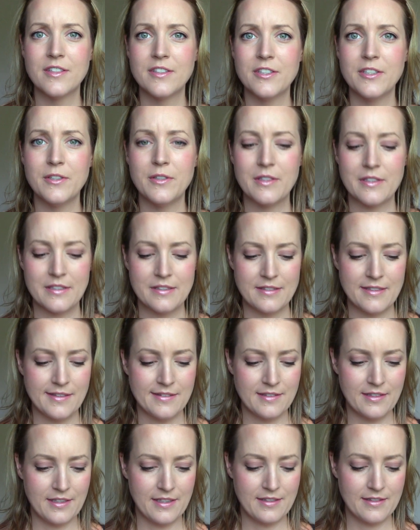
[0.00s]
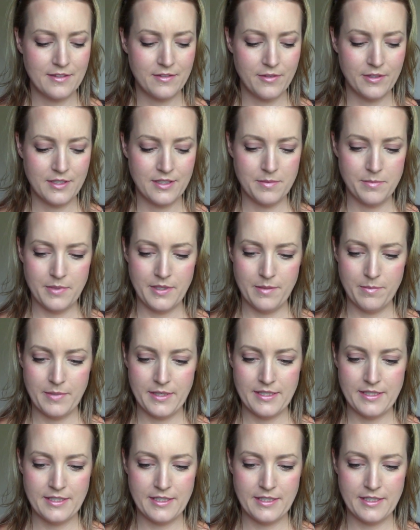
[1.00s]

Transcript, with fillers: too because it sounds like it's going to be a bit